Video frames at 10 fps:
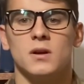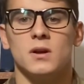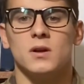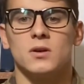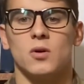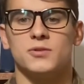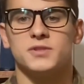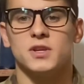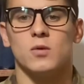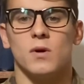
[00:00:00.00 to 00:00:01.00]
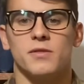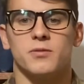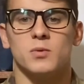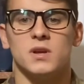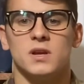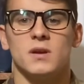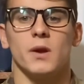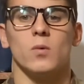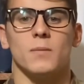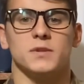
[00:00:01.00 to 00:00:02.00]
Cold Steel 1-3. And
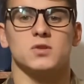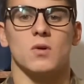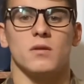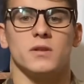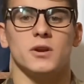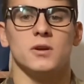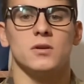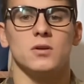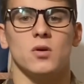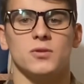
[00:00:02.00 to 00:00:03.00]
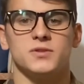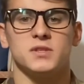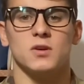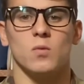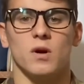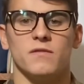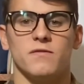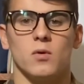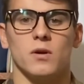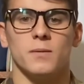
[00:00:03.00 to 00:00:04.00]
weapon squad leader, Cold Steel
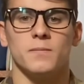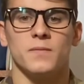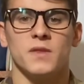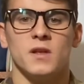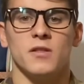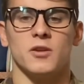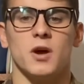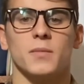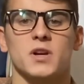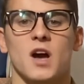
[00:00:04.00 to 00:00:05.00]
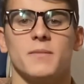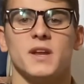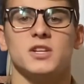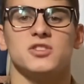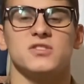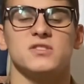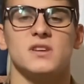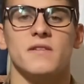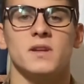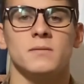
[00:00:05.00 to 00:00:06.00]
1-4. The number combination is
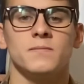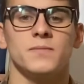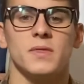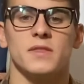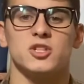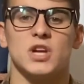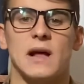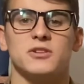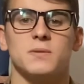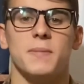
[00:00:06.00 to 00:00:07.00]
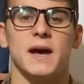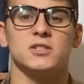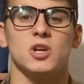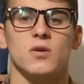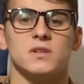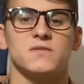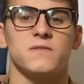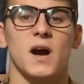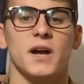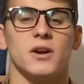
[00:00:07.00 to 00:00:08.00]
7. The challenge and passcode is
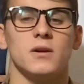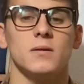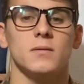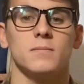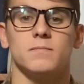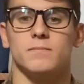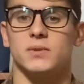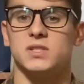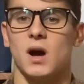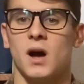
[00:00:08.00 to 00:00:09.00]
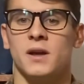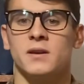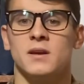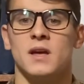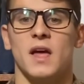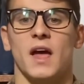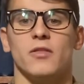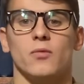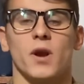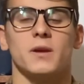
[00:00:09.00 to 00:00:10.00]
Fire, Baton, and the
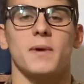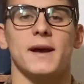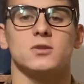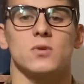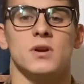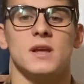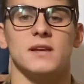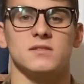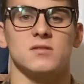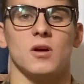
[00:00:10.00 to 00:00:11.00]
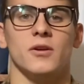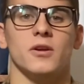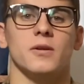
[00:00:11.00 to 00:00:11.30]
running password is Thunder.